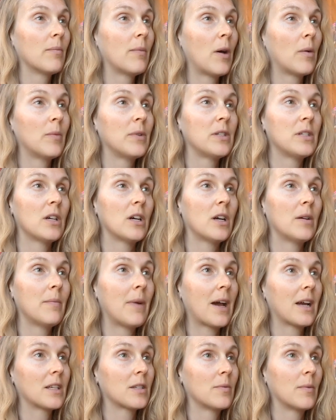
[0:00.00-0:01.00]
Momentary
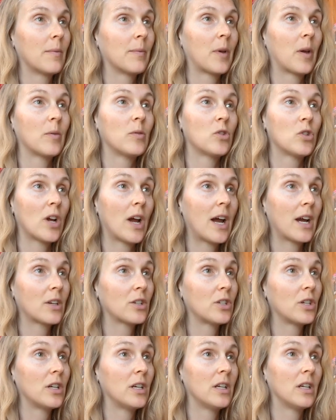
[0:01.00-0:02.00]
maximum
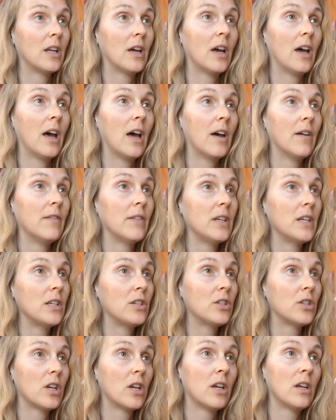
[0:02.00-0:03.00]
contraction of
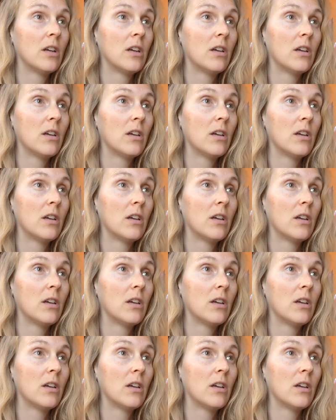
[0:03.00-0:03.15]
each